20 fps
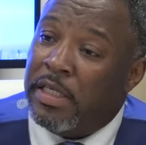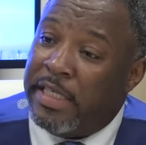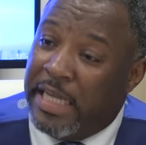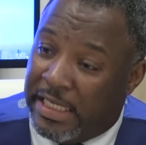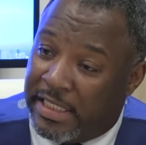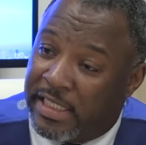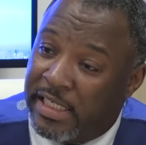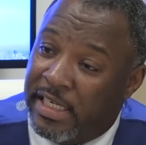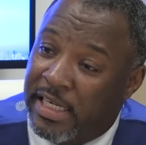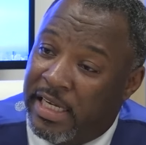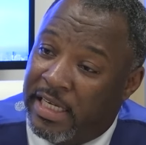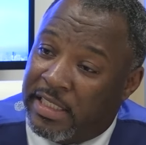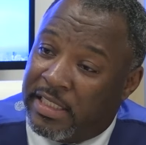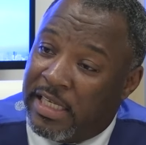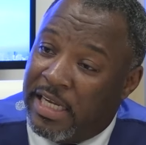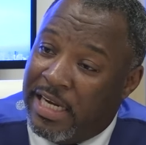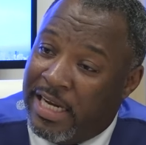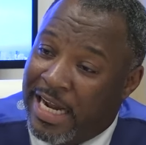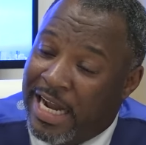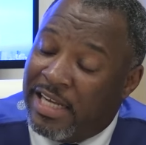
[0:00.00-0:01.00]
Yes, it is.
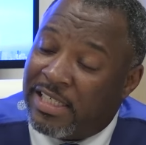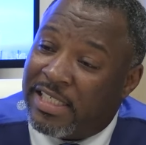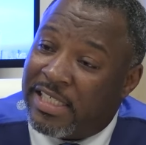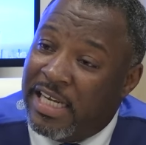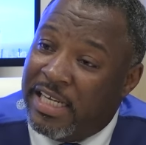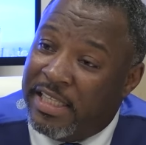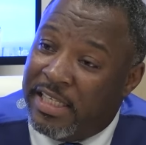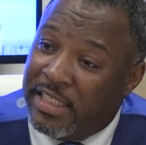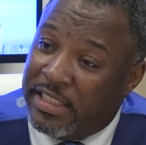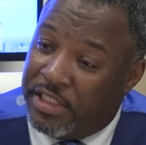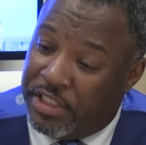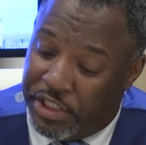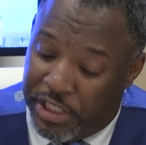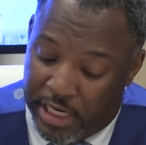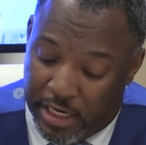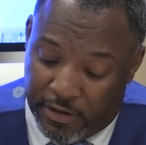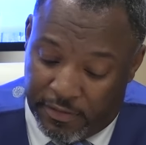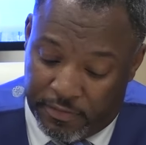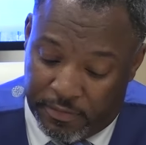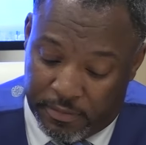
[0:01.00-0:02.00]
Okay. And I say this,
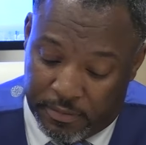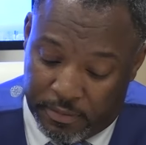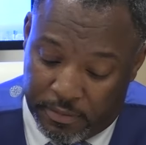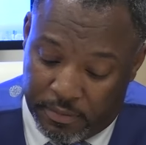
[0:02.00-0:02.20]
Jeff.